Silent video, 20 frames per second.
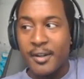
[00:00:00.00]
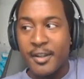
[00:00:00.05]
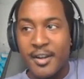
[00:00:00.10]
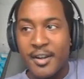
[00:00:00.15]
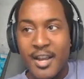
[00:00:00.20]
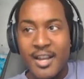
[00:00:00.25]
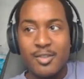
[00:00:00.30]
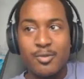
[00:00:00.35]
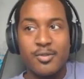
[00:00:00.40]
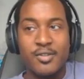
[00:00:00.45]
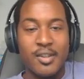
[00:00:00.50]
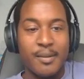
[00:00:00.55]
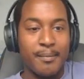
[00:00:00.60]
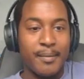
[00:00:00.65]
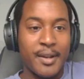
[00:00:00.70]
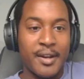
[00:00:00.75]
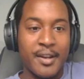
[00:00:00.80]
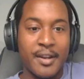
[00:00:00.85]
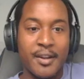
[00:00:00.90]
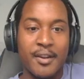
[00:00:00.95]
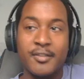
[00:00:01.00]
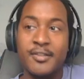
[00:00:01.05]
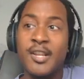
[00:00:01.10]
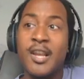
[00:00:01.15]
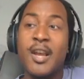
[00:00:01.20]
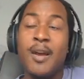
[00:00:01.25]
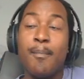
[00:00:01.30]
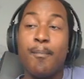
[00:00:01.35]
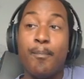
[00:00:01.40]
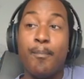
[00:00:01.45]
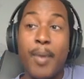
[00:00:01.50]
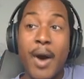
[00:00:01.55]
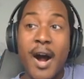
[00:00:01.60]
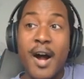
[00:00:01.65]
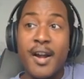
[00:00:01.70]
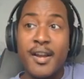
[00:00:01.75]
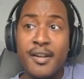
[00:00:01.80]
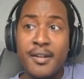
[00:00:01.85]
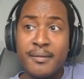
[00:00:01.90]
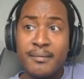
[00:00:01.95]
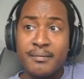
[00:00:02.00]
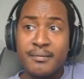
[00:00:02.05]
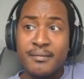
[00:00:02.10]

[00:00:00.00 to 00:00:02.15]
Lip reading: connection with somebody else. But,